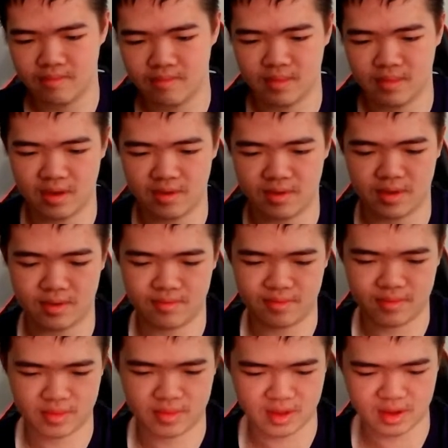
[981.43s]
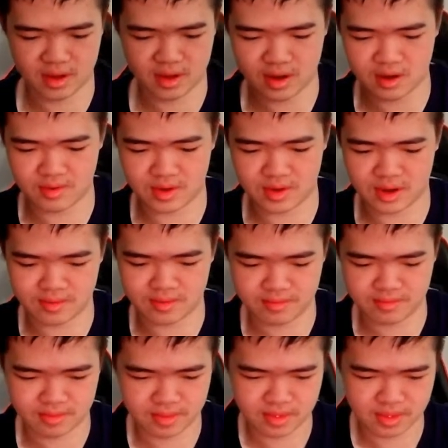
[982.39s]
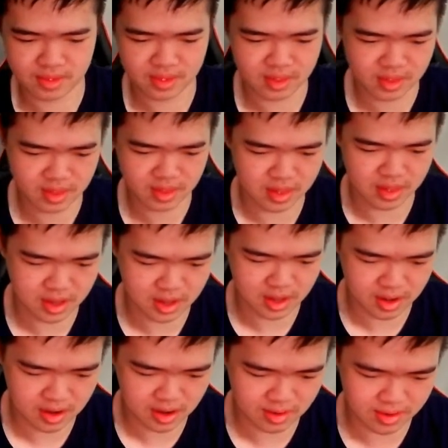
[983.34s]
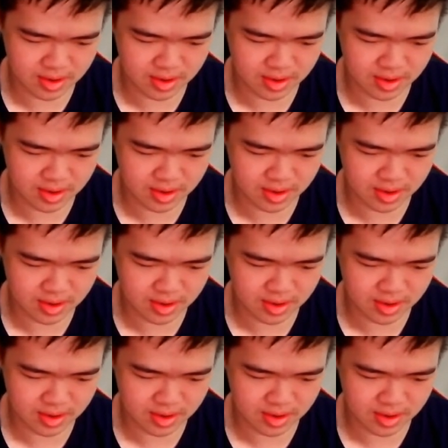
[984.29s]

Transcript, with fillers: There we go. There we go. There